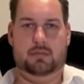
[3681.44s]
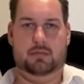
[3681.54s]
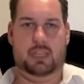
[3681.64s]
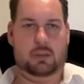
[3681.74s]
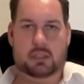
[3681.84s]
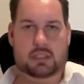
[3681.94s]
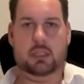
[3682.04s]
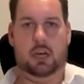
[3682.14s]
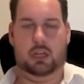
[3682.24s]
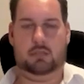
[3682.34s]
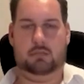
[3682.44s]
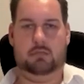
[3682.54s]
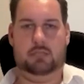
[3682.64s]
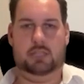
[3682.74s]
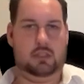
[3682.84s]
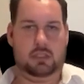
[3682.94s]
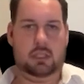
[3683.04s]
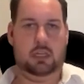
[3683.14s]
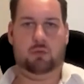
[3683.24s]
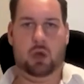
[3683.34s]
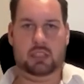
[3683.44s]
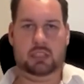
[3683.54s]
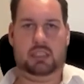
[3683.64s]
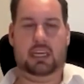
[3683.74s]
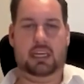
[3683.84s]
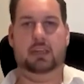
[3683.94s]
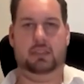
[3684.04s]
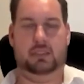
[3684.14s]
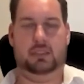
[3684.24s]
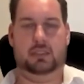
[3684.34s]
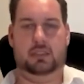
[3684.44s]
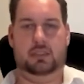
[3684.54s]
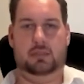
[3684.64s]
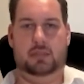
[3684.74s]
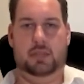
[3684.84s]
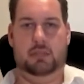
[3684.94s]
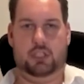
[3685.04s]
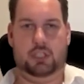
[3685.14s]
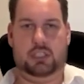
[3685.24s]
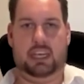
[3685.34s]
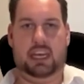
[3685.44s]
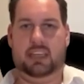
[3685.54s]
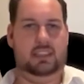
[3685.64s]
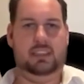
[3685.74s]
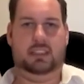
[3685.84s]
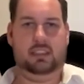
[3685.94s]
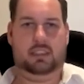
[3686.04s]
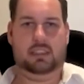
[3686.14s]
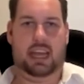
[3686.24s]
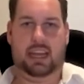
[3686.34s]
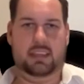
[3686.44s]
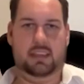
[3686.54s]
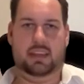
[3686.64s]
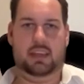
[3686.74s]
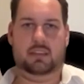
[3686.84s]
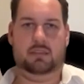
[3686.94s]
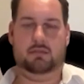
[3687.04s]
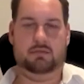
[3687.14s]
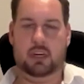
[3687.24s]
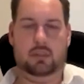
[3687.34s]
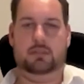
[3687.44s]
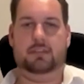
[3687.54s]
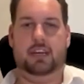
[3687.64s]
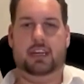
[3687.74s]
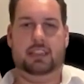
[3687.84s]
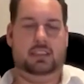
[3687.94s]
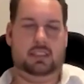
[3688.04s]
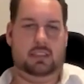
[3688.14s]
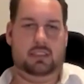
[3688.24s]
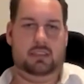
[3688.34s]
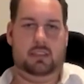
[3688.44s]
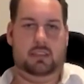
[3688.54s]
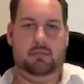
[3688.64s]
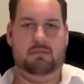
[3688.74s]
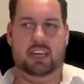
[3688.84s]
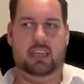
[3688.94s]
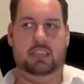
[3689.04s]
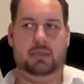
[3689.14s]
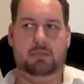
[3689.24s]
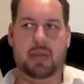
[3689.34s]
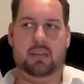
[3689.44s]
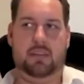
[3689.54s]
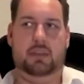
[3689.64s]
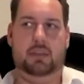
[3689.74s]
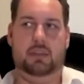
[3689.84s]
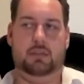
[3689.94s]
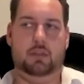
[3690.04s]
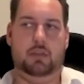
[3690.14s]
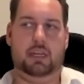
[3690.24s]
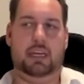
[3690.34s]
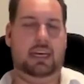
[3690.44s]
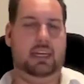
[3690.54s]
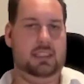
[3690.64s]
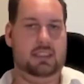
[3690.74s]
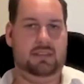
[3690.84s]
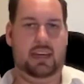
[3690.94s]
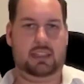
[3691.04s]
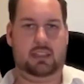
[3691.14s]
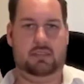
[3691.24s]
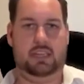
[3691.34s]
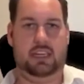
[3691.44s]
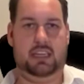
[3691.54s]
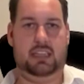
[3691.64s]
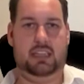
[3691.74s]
There is not. There is not one study on this, which is saying that this is anything verified, that this is a valid method of looking at the effects of that.